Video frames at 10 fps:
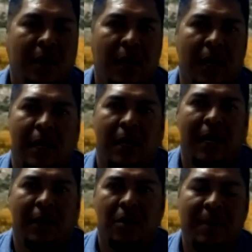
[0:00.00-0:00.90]
And I
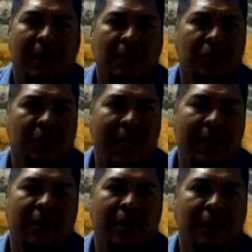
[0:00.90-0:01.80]
look back today,
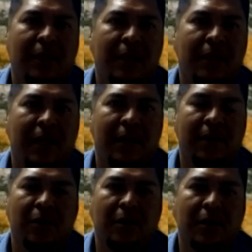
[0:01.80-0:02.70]
I'm thinking like,
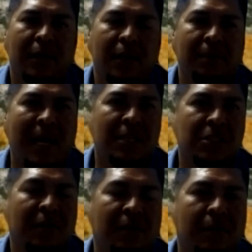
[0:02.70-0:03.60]
I'm
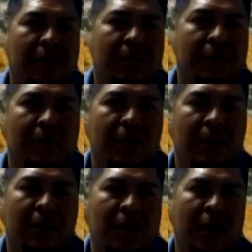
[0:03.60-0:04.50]
actually,
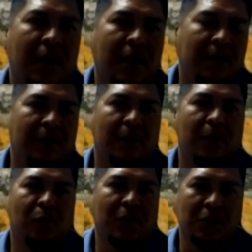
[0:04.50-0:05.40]
God
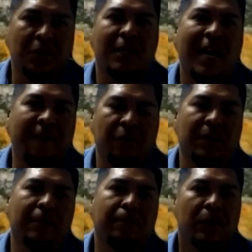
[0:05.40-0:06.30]
was looking after
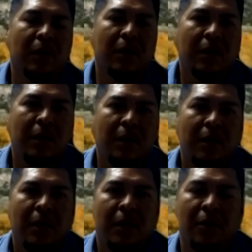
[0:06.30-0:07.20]
me.
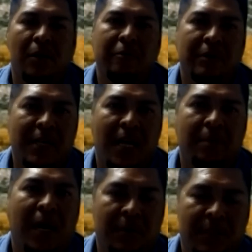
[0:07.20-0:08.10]
He was telling
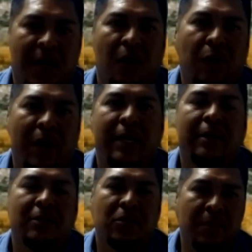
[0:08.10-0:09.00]
me I was not
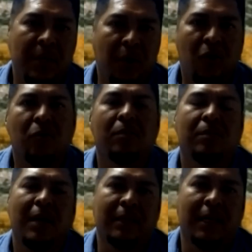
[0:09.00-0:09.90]
ready to be home
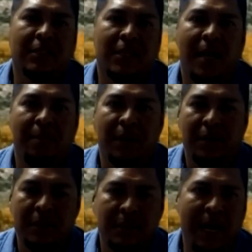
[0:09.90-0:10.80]
at that time,
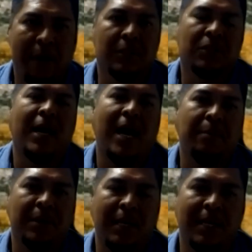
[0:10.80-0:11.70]
because that was going to
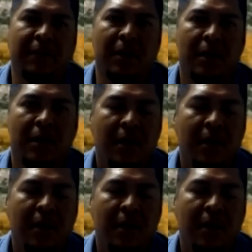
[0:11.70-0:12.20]
happen that evening.